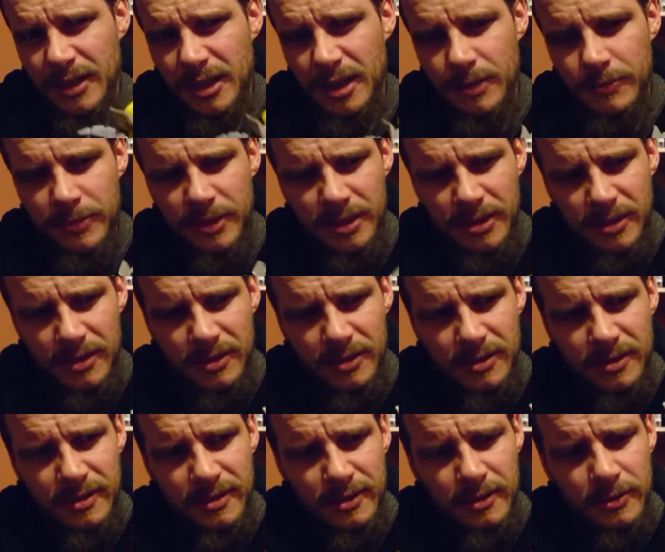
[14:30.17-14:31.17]
arm,
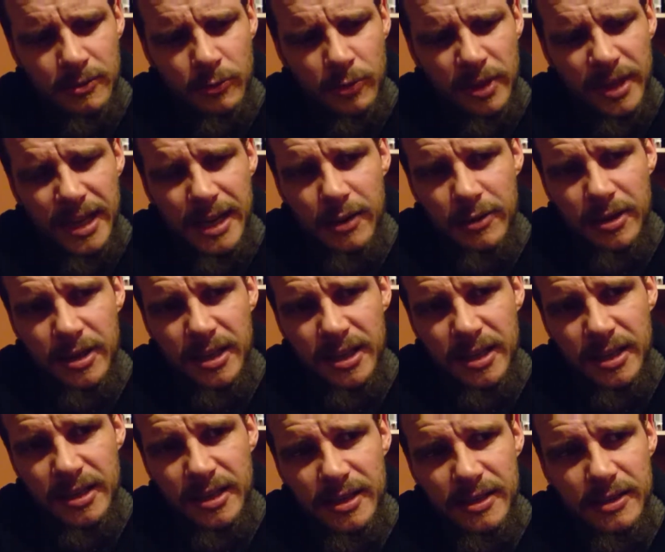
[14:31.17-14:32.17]
because without it
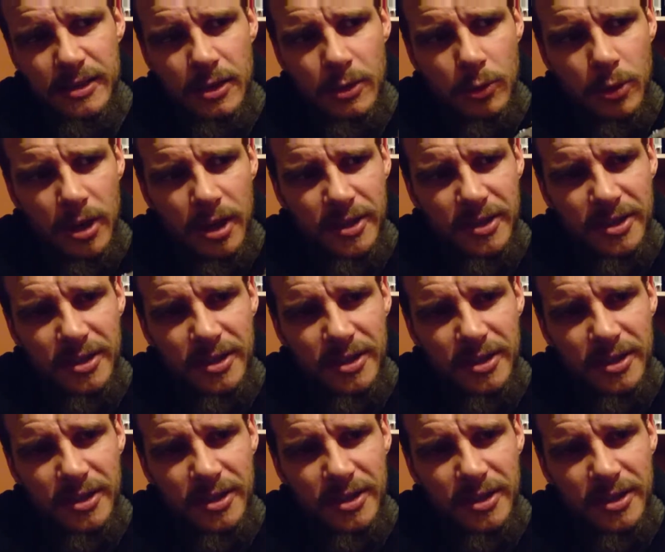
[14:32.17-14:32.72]
he is quite